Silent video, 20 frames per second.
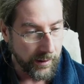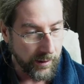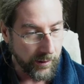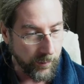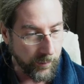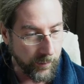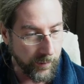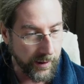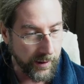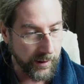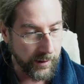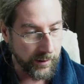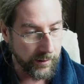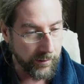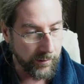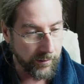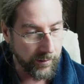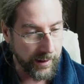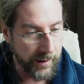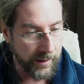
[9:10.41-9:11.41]
Were
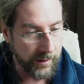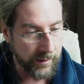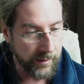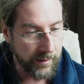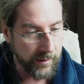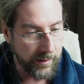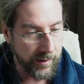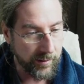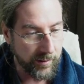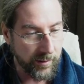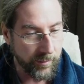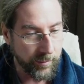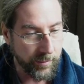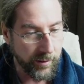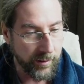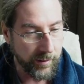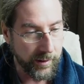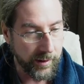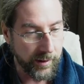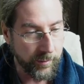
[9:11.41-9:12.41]
you at the Tesla
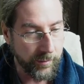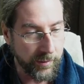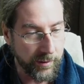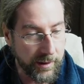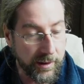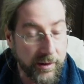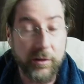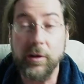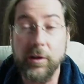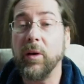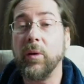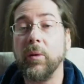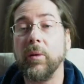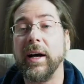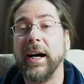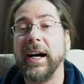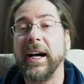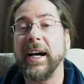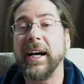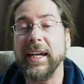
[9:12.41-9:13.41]
party in Berlin? No,
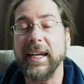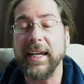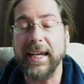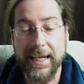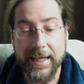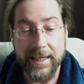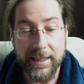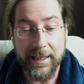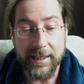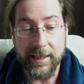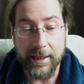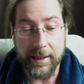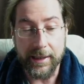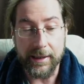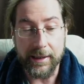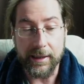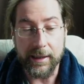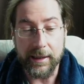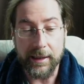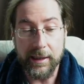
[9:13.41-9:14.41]
I,
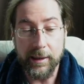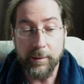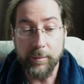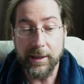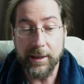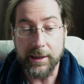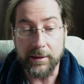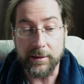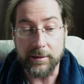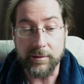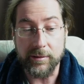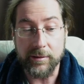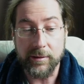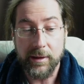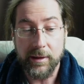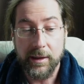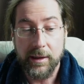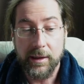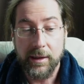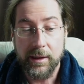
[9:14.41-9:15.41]
I emailed
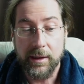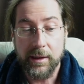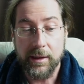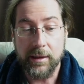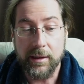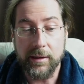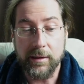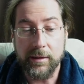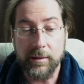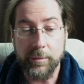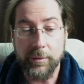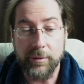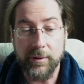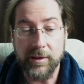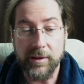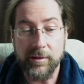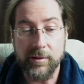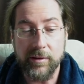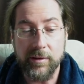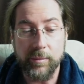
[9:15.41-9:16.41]
uh, the
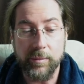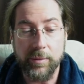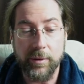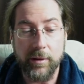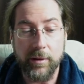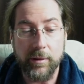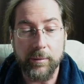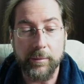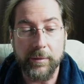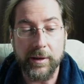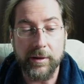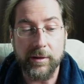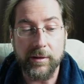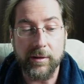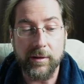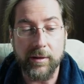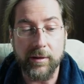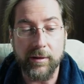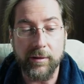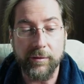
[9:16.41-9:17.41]
press department
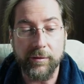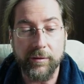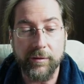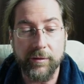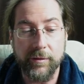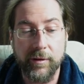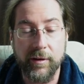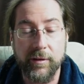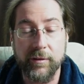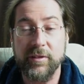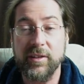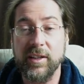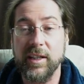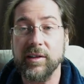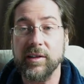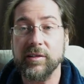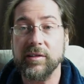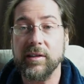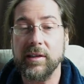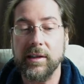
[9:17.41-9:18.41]
of, of
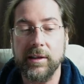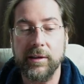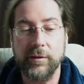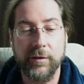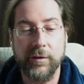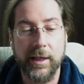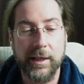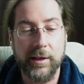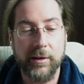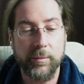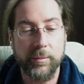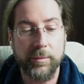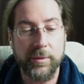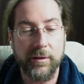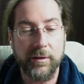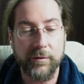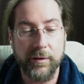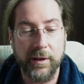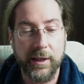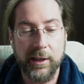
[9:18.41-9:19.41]
Tesla if I could be
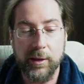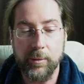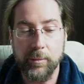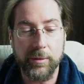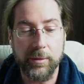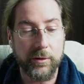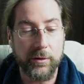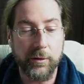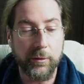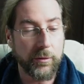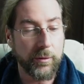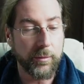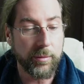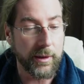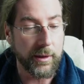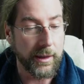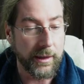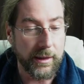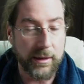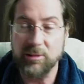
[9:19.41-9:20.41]
invited, but no
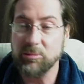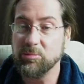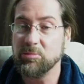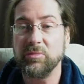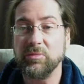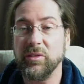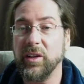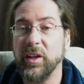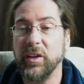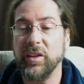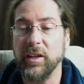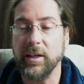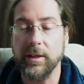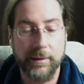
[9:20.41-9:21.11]
reply. Nothing.